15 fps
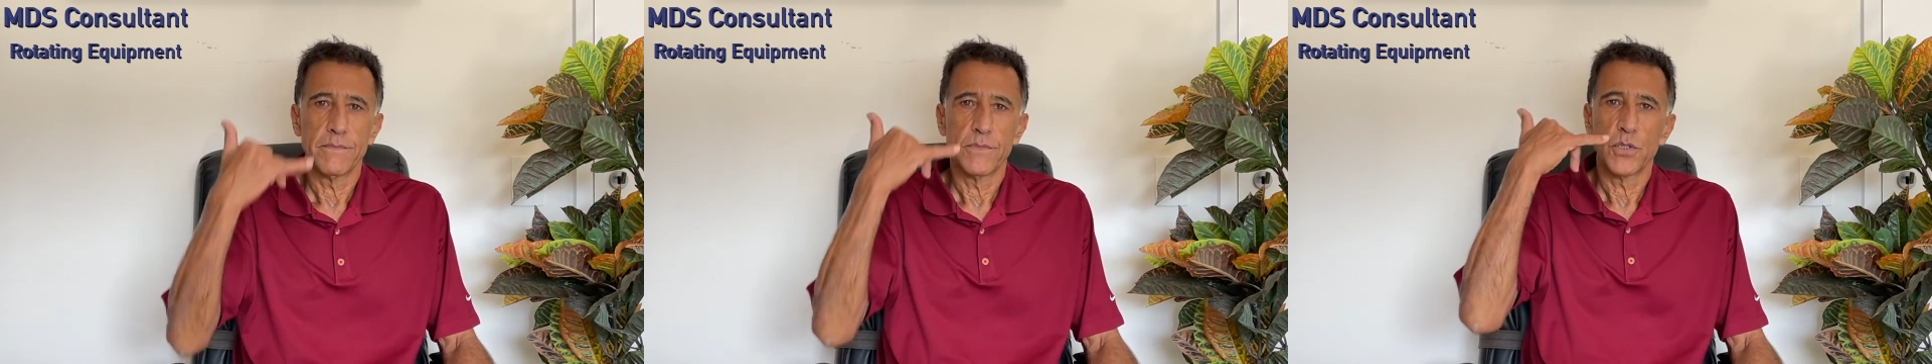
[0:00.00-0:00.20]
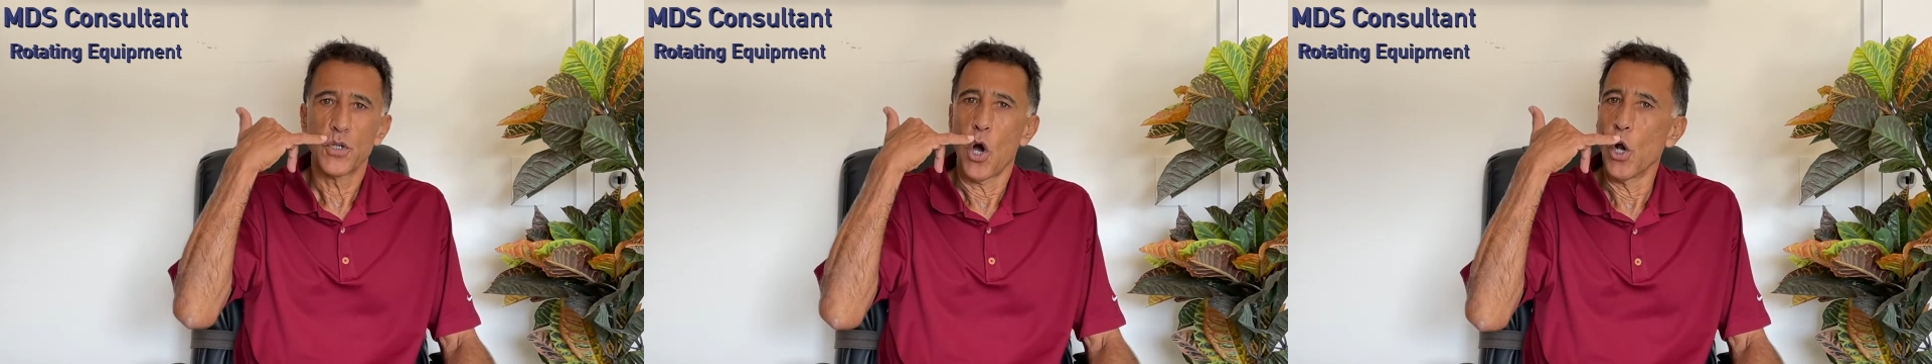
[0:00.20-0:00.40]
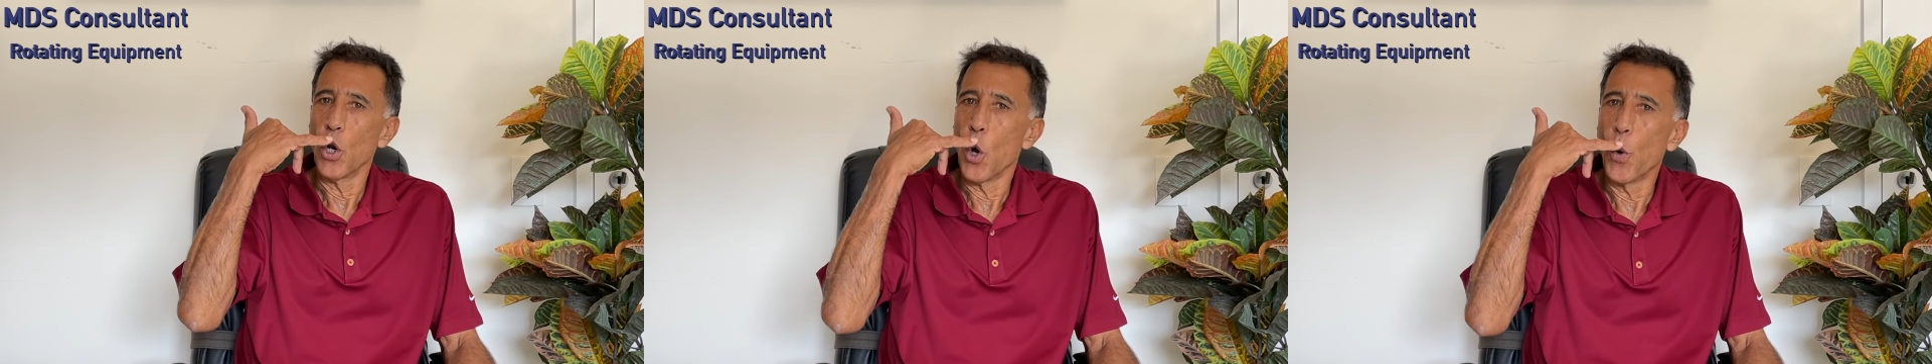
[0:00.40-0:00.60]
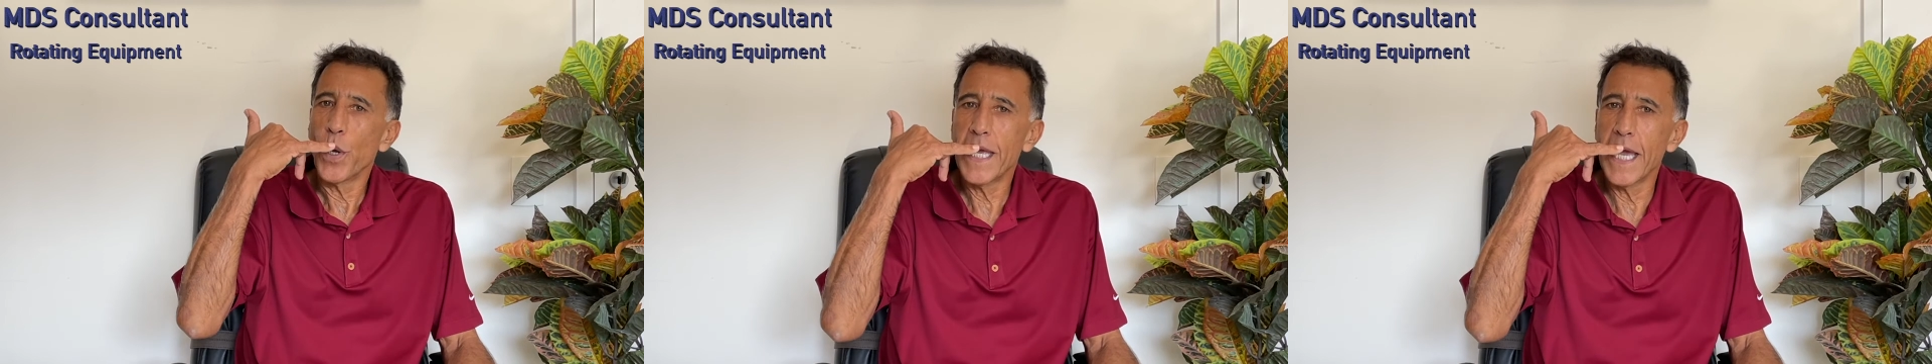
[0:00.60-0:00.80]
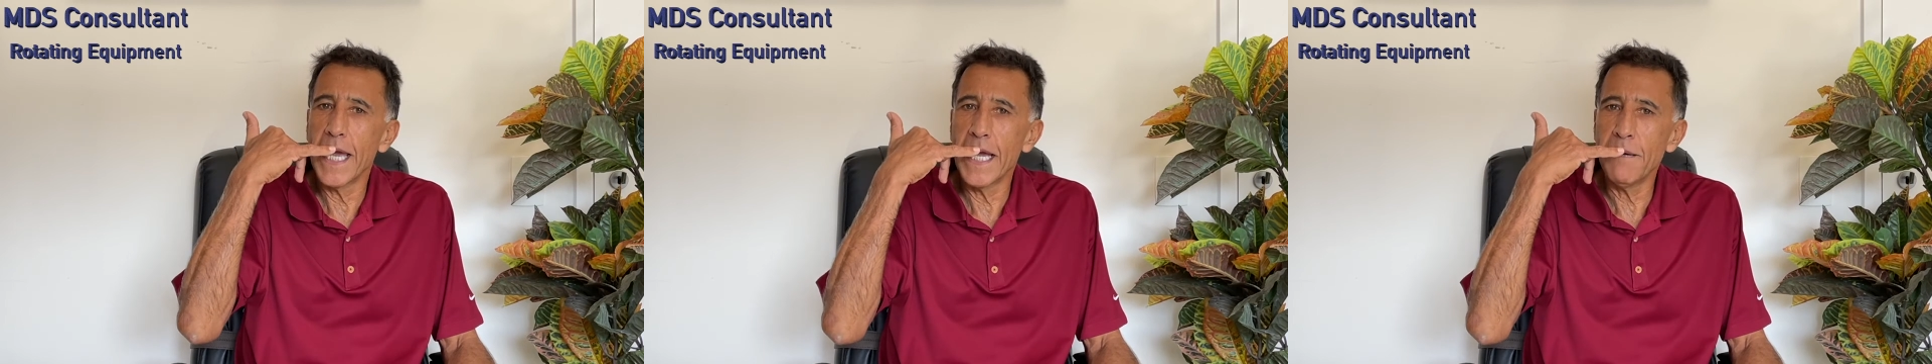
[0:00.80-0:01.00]
Call
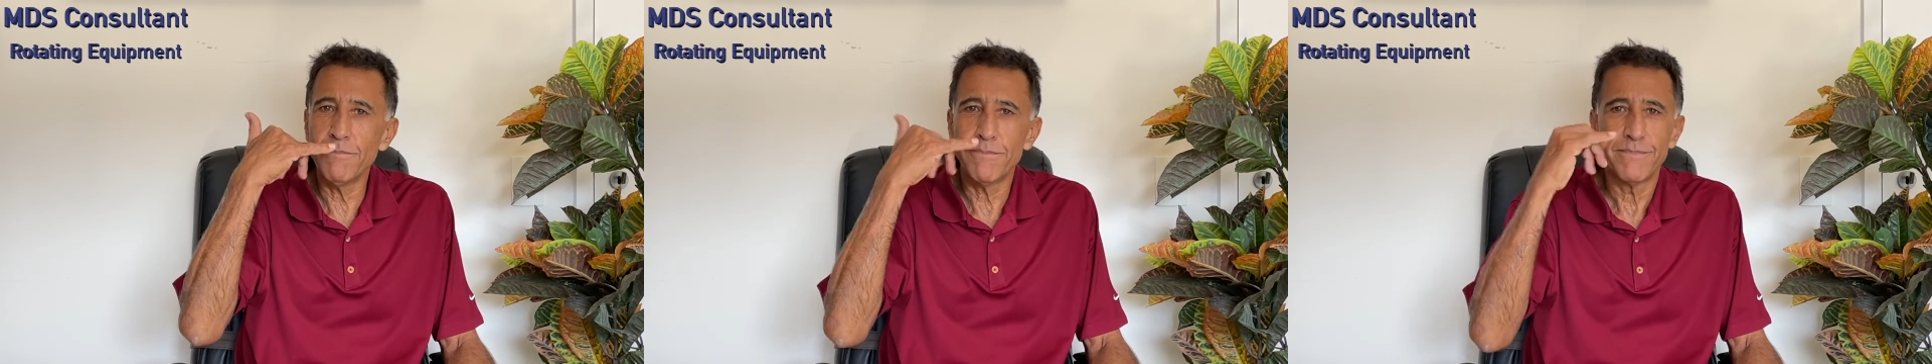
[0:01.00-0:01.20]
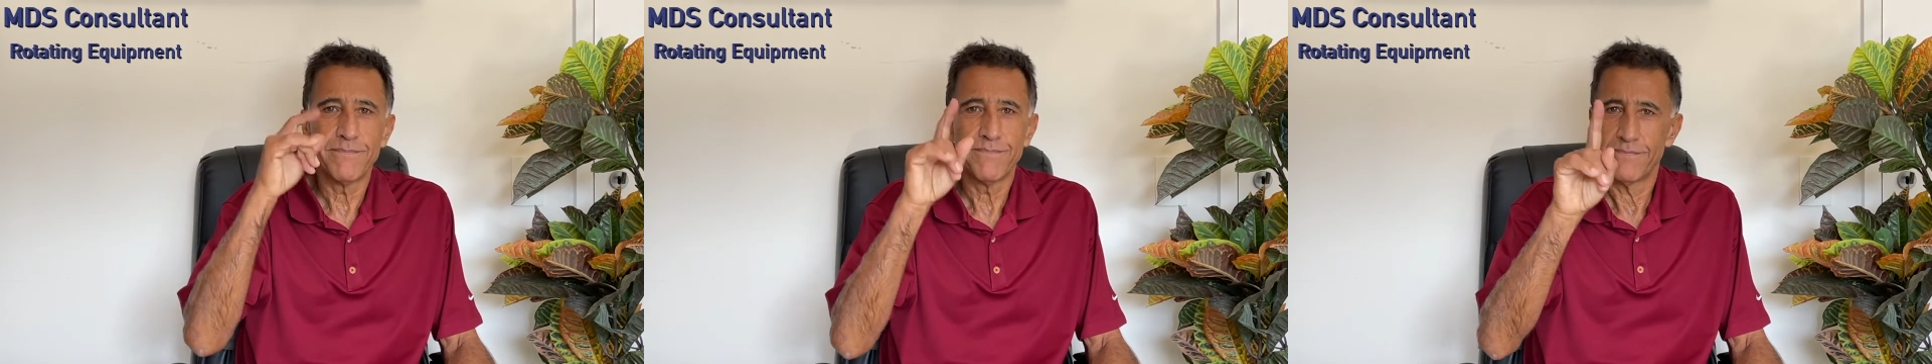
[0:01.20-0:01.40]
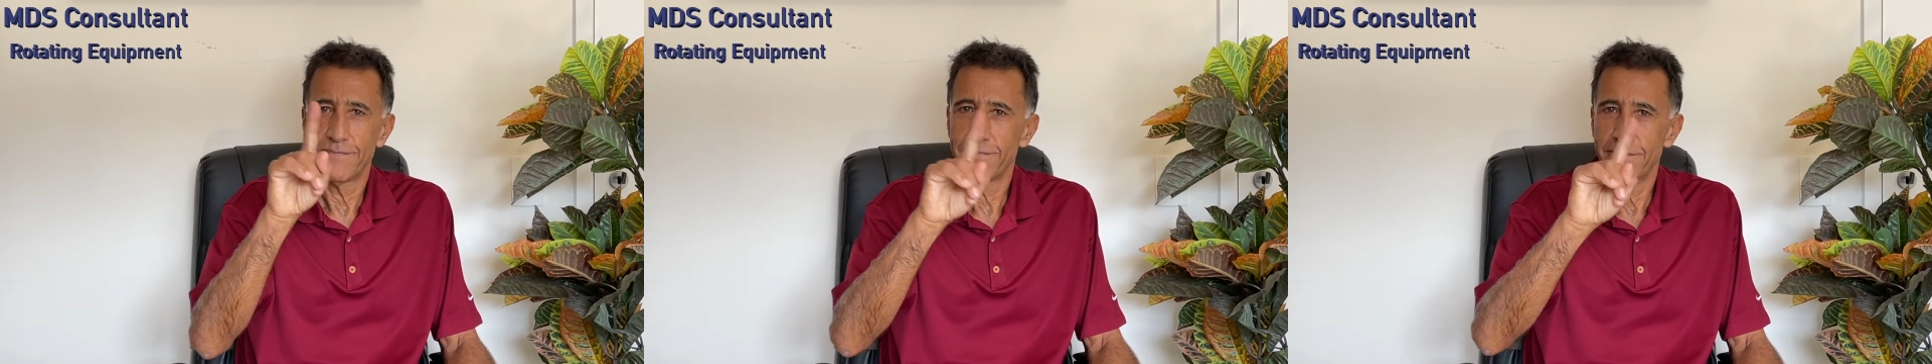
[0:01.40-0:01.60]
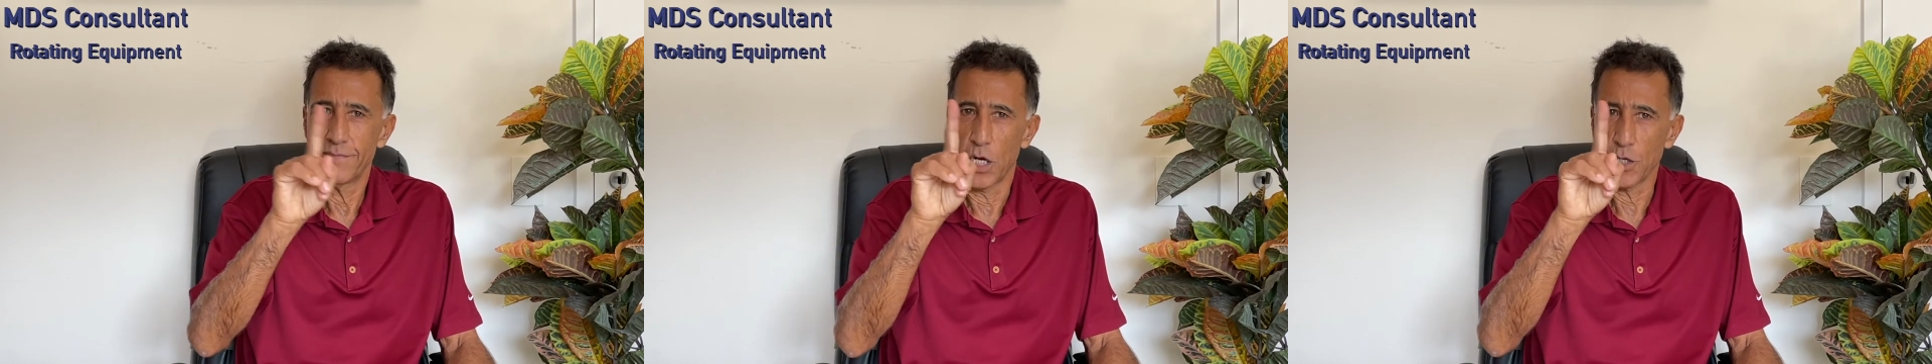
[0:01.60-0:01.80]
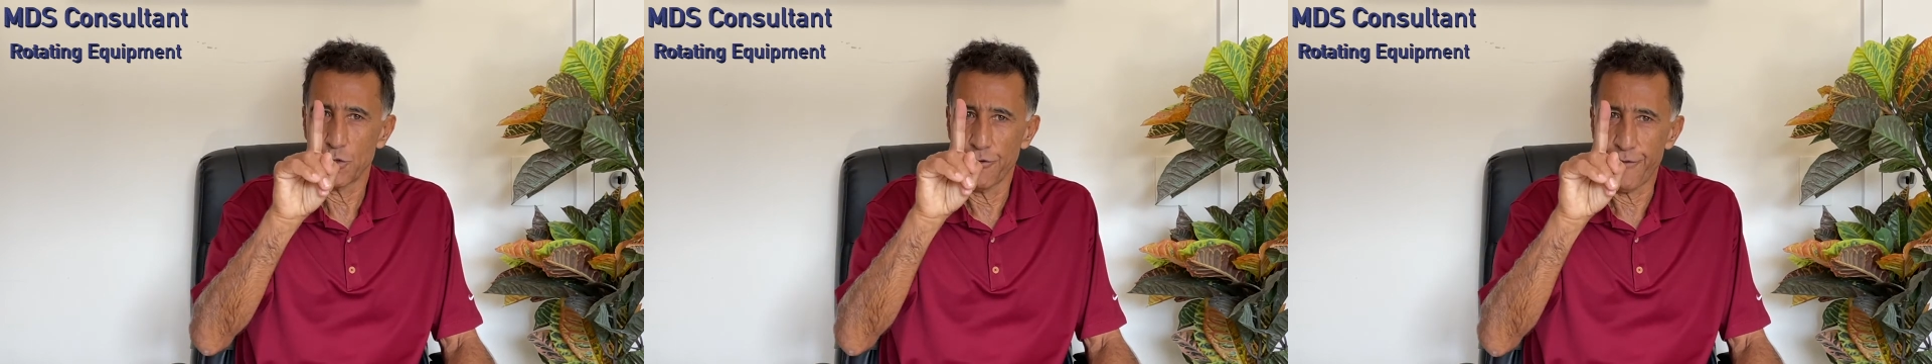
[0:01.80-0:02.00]
OEM?
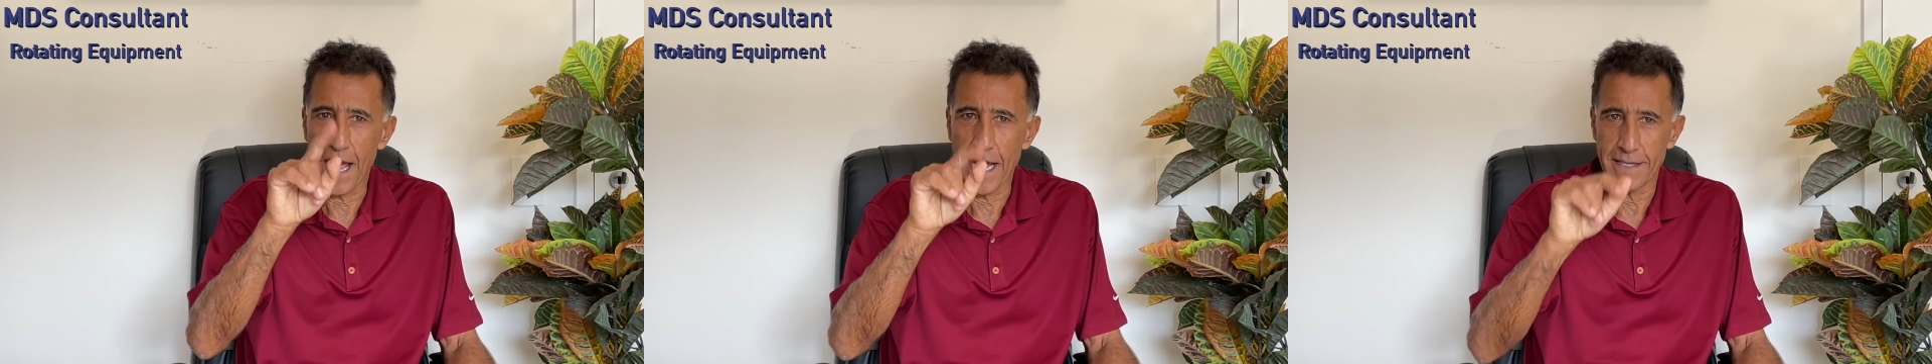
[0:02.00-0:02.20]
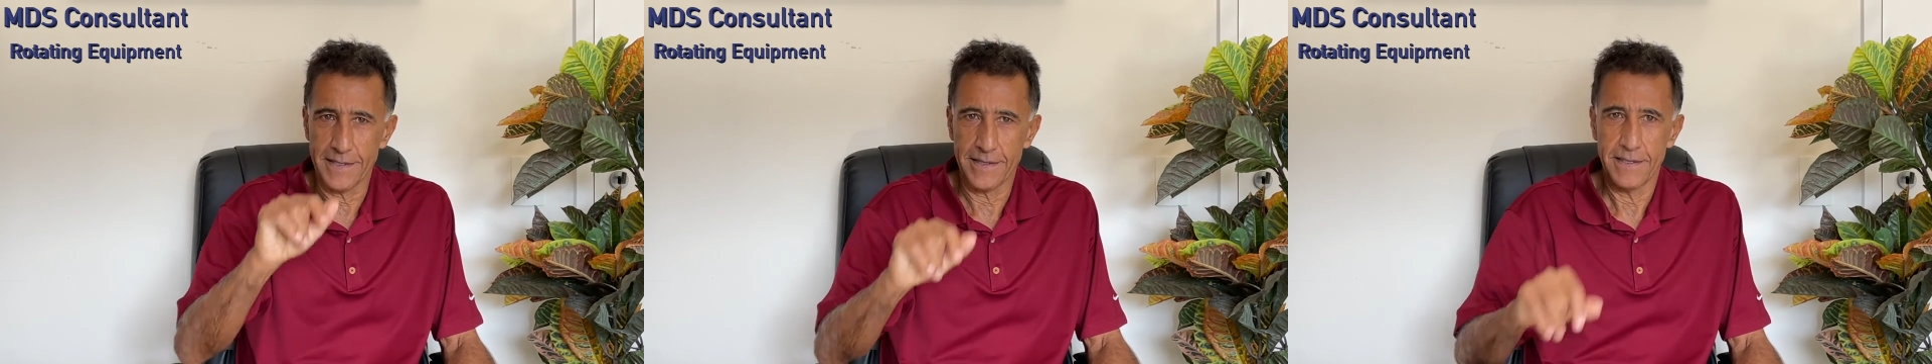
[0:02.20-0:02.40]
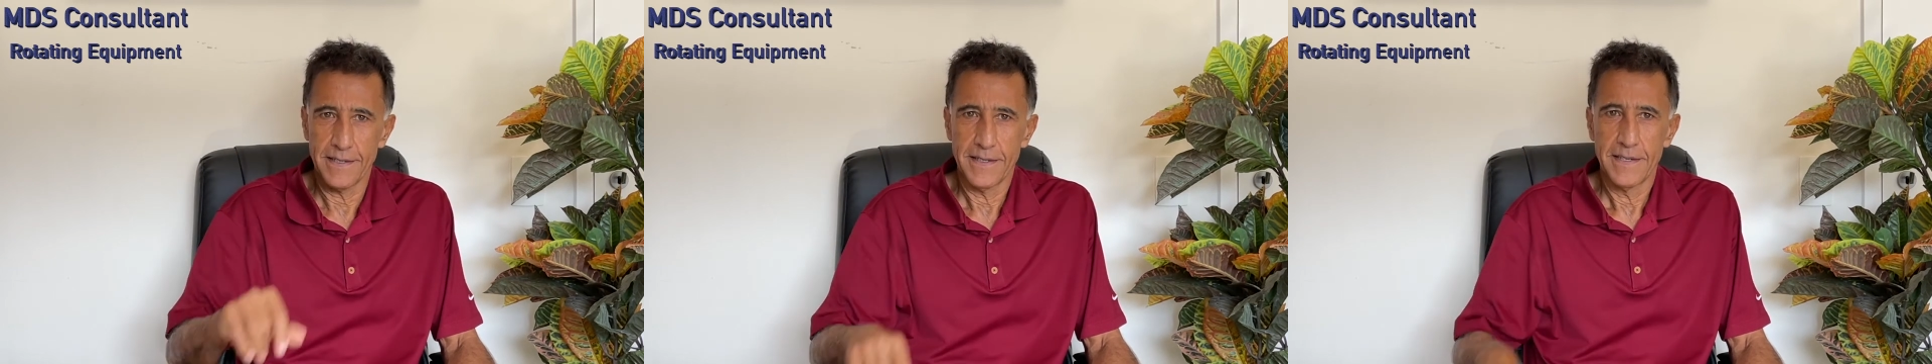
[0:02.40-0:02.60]
Not so fast.